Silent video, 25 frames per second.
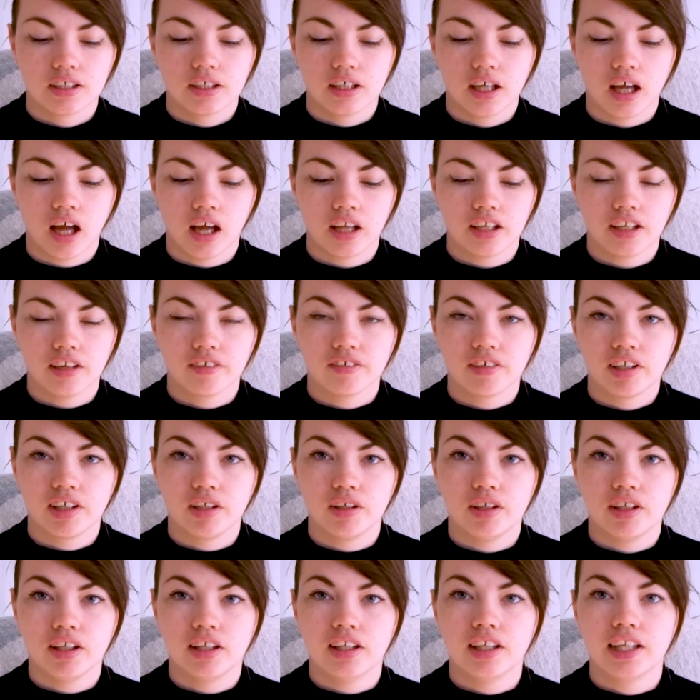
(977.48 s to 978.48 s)
I definitely
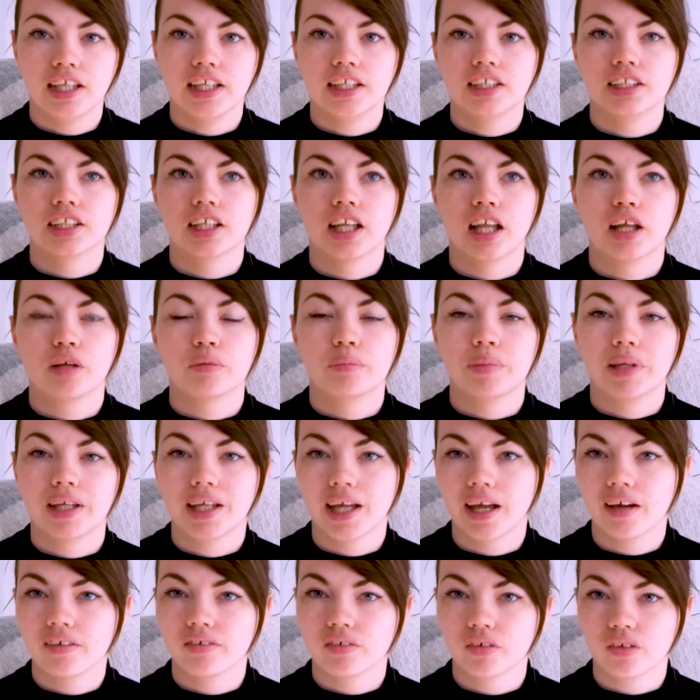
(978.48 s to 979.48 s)
need to be
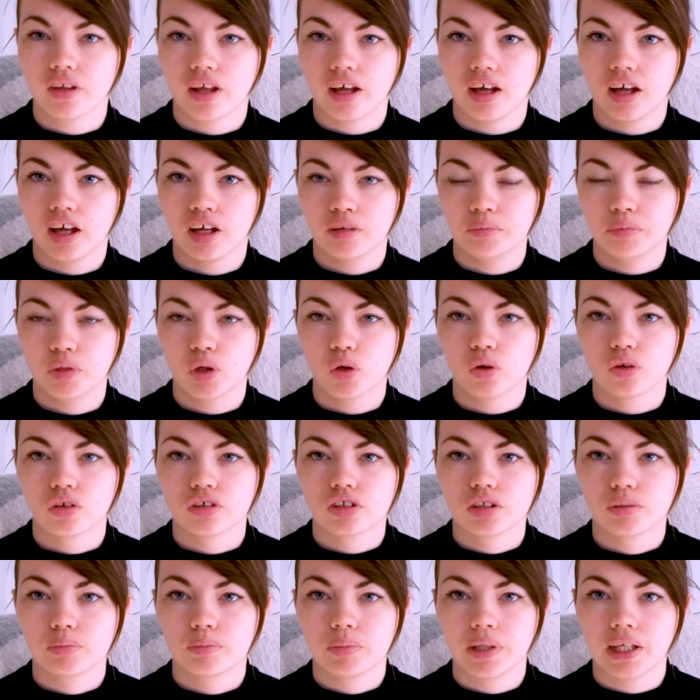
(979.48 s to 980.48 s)
careful that I'm
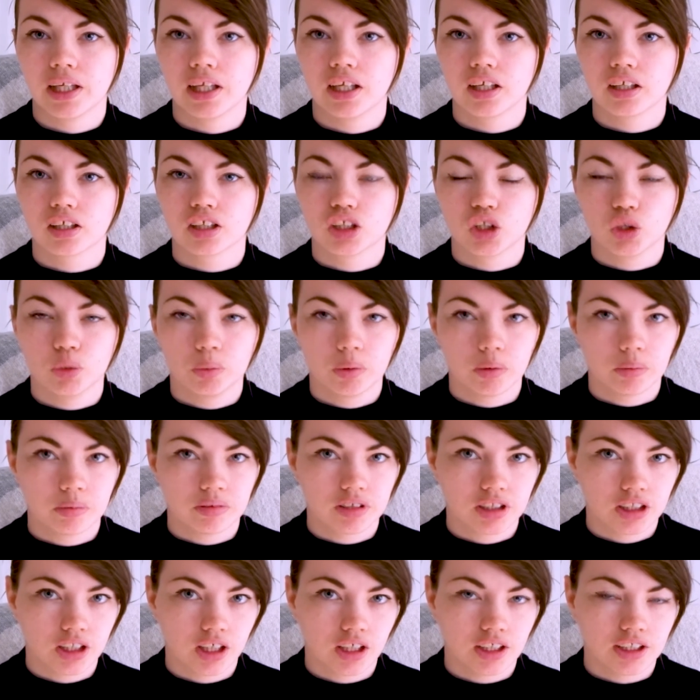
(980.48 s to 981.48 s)
not being super
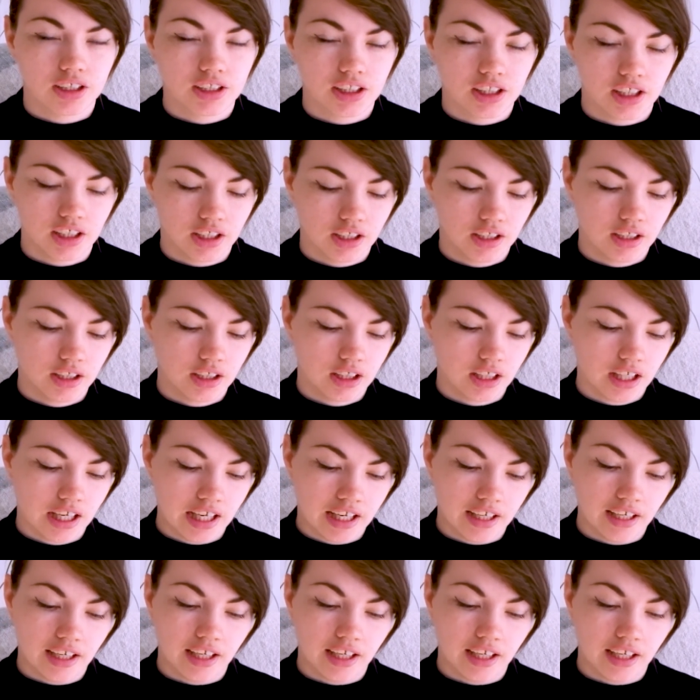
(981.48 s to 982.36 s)
precise in